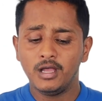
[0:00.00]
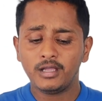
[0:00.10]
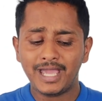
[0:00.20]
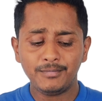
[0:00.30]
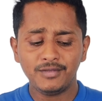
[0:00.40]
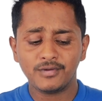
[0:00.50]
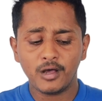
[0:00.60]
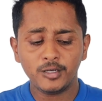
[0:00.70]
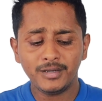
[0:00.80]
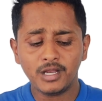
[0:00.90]
can be if
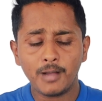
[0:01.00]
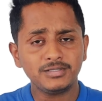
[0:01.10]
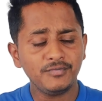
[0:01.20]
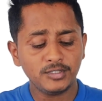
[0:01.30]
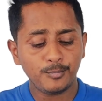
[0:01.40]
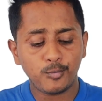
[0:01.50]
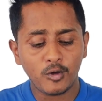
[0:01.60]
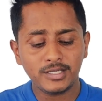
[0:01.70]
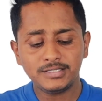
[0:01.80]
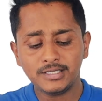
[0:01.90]
government comes up with a
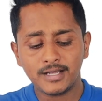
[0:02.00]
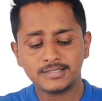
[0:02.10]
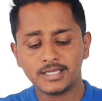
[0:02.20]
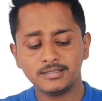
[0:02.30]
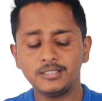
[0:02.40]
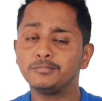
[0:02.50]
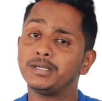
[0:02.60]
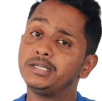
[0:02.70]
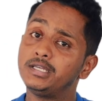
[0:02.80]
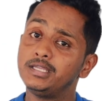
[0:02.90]
policy asking these
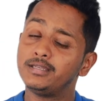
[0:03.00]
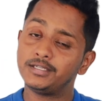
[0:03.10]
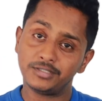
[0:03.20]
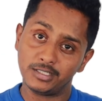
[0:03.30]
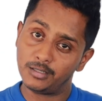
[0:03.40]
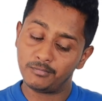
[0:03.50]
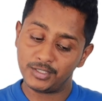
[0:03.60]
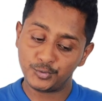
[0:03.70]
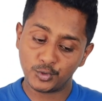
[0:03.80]
multinational companies to